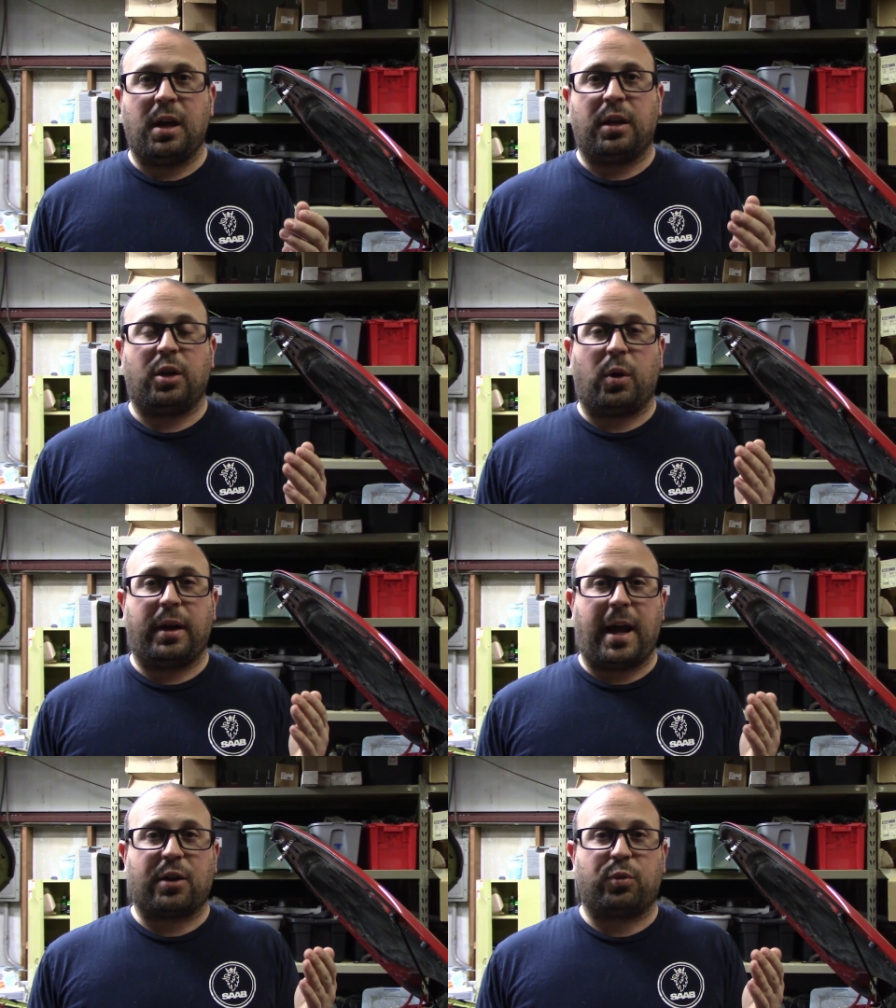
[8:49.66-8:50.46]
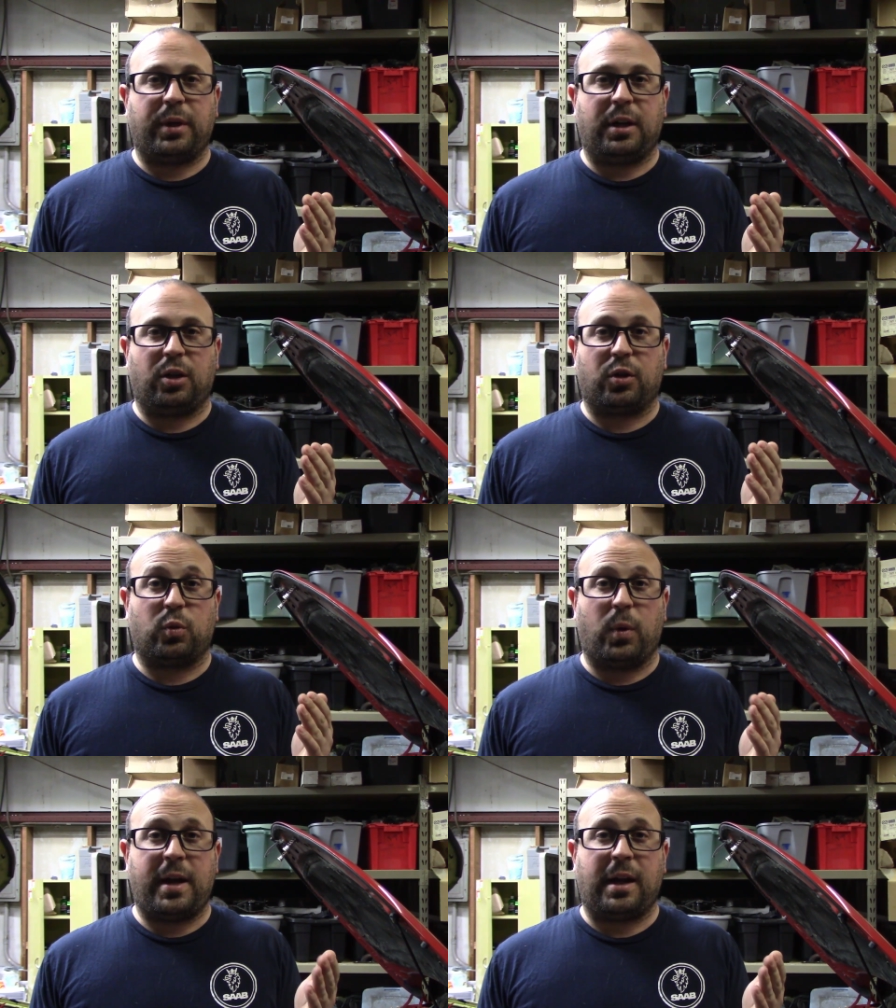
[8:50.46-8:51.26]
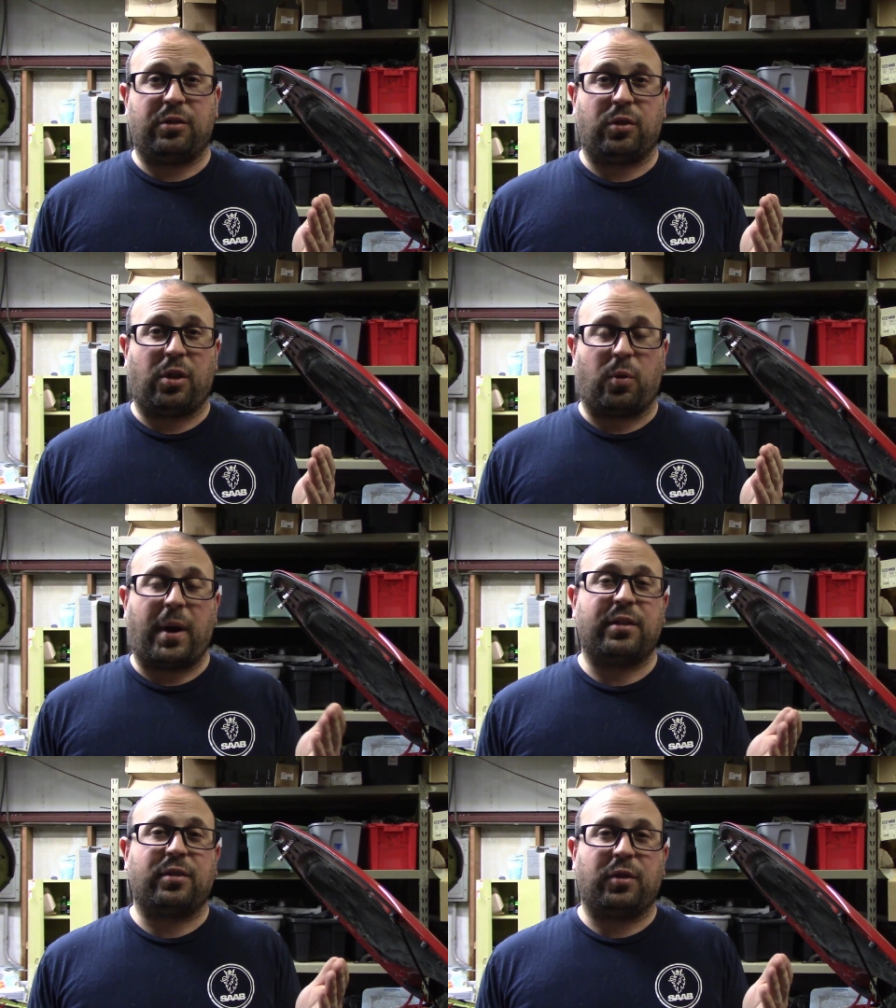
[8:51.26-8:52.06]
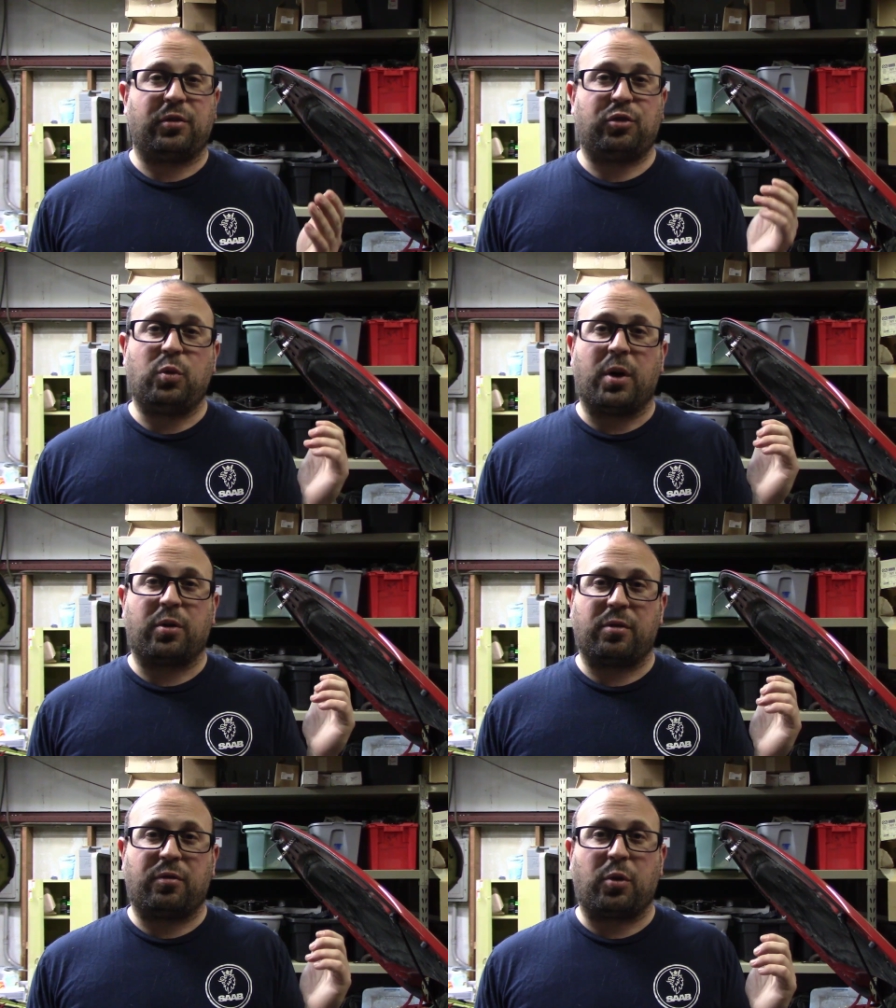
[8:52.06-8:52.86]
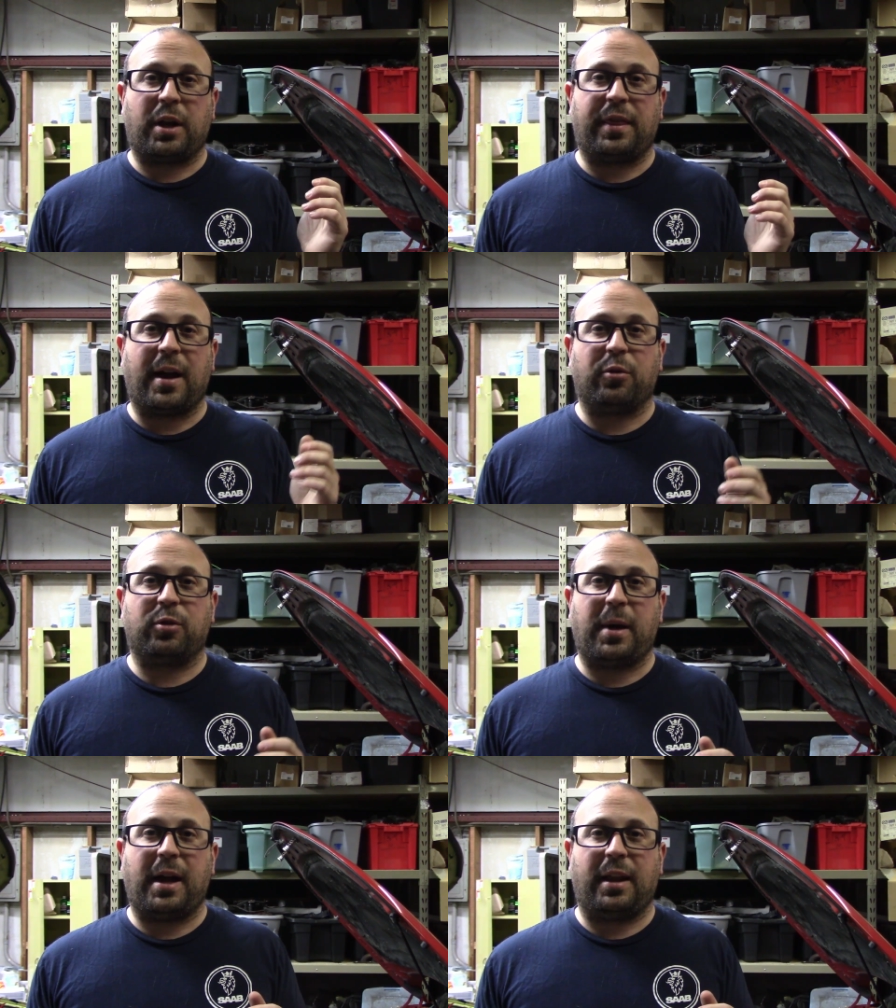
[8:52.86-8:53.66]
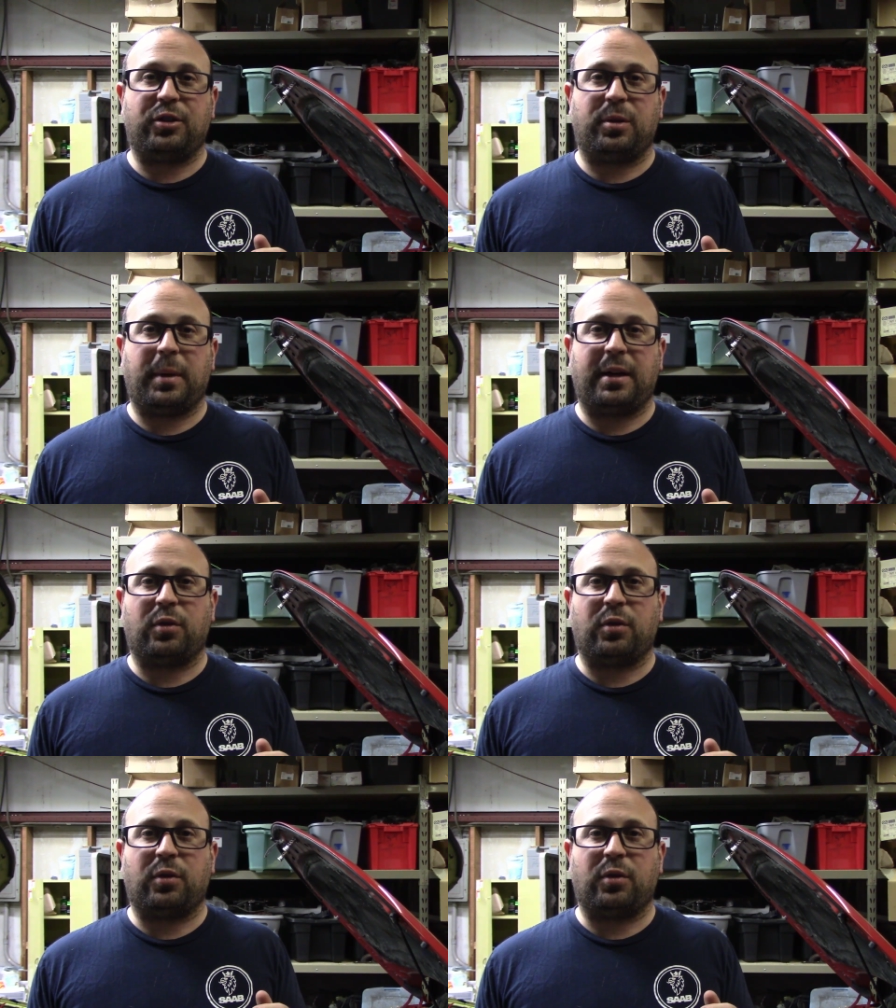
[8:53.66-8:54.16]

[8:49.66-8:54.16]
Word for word: You know, it actually looks way nicer than the rest of this 240,000 mile engine bay.